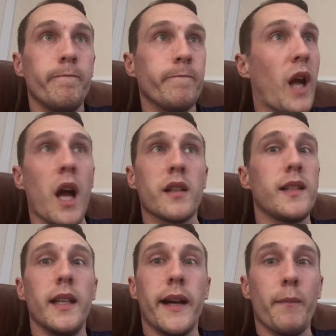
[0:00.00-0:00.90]
Can't
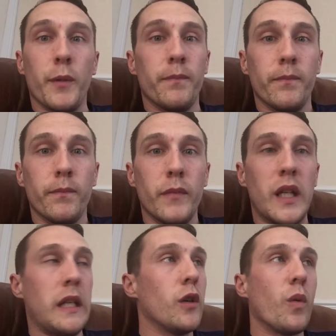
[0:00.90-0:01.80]
see it happening.
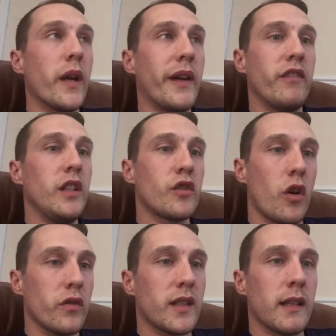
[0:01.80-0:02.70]
Mourinho, wherever he's
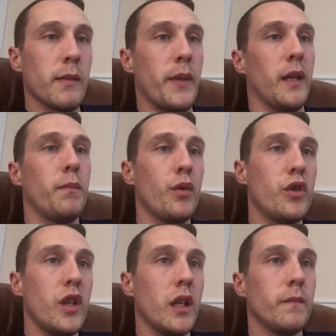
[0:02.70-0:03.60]
gone, has had a big
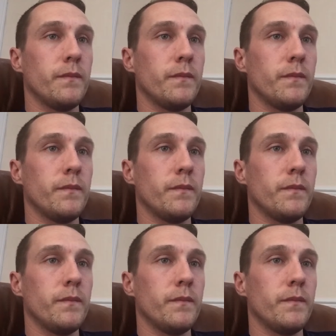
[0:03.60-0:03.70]
budget.